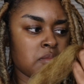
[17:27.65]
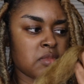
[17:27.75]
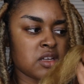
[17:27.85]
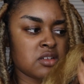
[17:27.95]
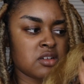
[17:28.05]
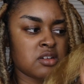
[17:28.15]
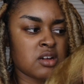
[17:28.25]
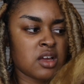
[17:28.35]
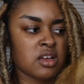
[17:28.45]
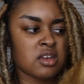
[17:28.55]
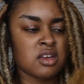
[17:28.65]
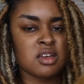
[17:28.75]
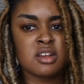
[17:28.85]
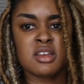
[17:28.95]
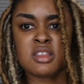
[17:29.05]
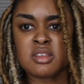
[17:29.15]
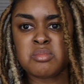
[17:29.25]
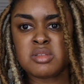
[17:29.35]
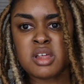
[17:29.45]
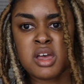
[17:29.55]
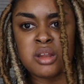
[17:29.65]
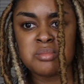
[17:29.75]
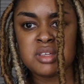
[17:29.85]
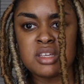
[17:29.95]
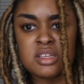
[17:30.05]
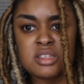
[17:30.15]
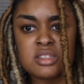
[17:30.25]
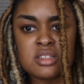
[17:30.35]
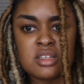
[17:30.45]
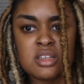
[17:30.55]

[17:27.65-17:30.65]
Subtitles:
Make sure you're not cutting the blonde piece.